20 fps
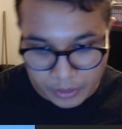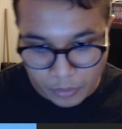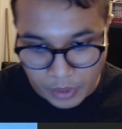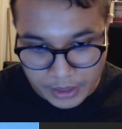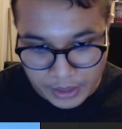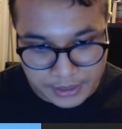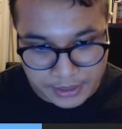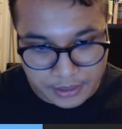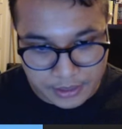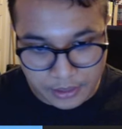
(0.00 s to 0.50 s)

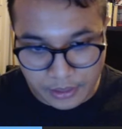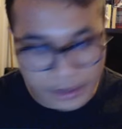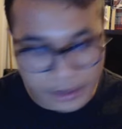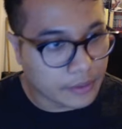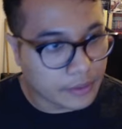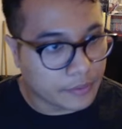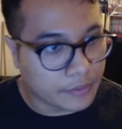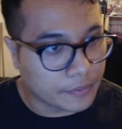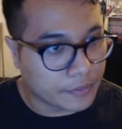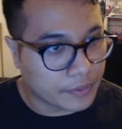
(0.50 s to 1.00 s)
wants to
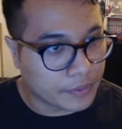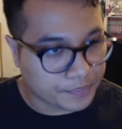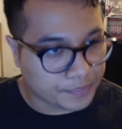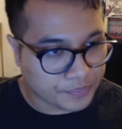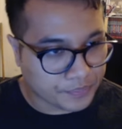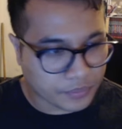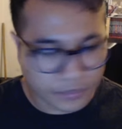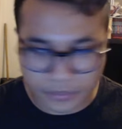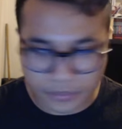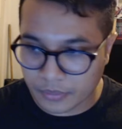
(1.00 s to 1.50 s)
live,
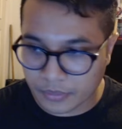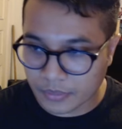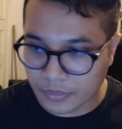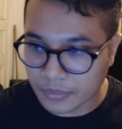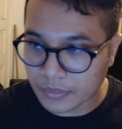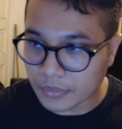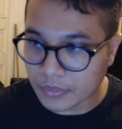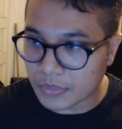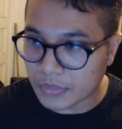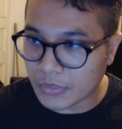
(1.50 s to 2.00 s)

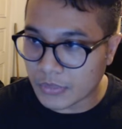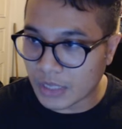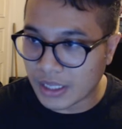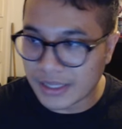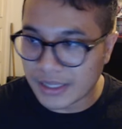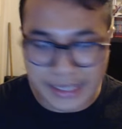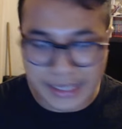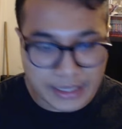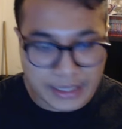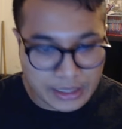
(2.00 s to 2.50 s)

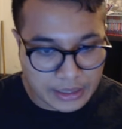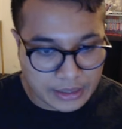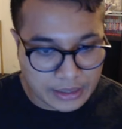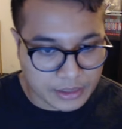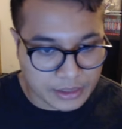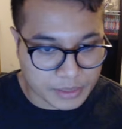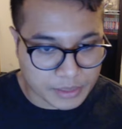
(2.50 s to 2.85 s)
sinking in this